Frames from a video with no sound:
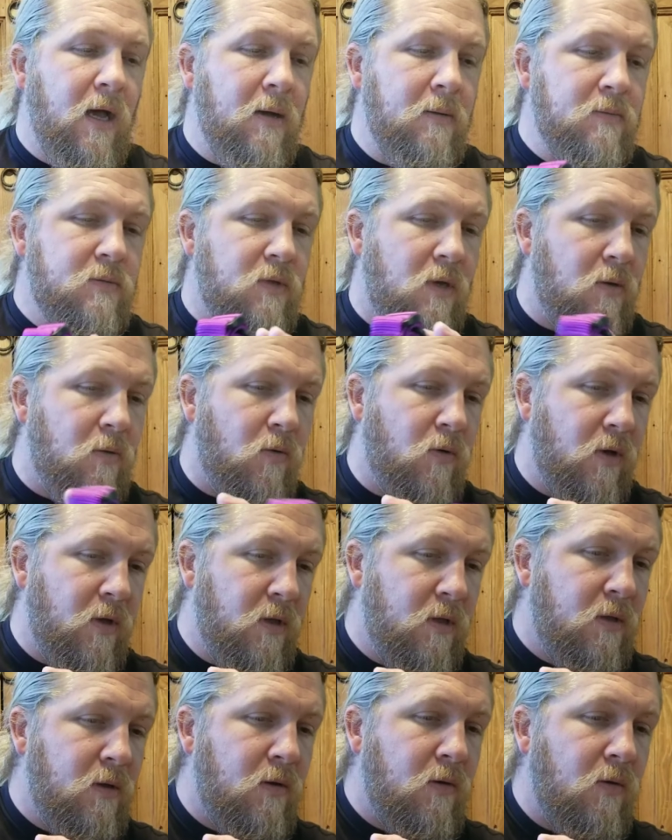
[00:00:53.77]
So I'm really
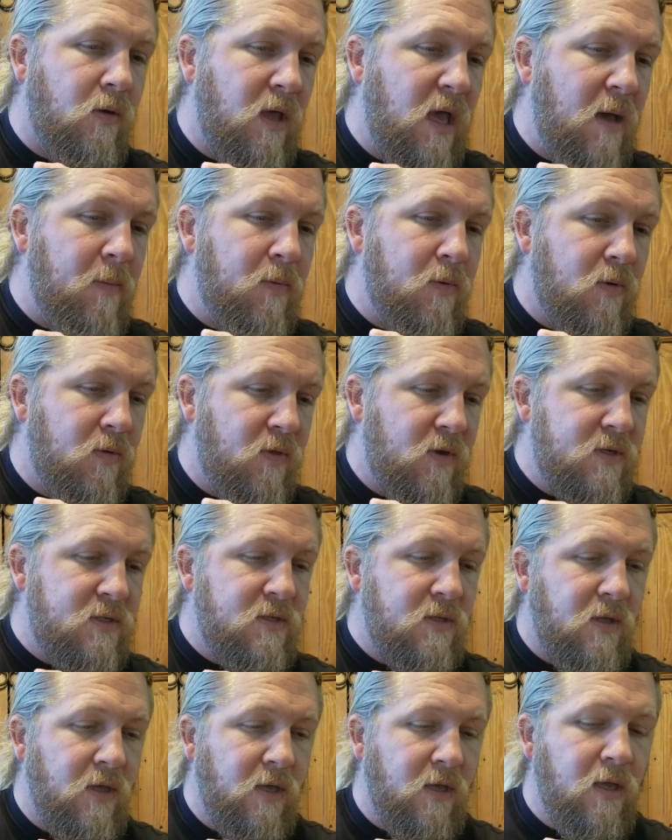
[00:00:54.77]
happy with their
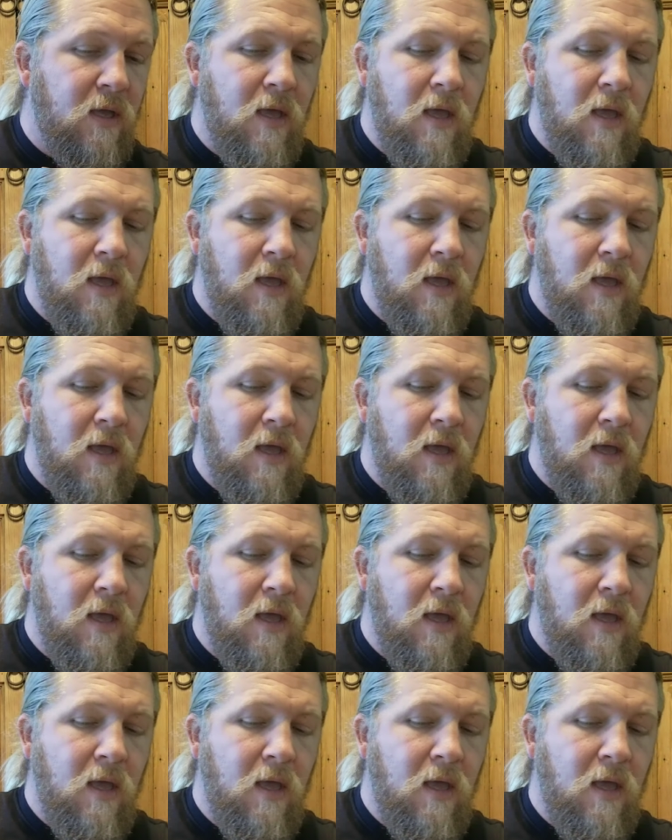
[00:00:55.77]
sling.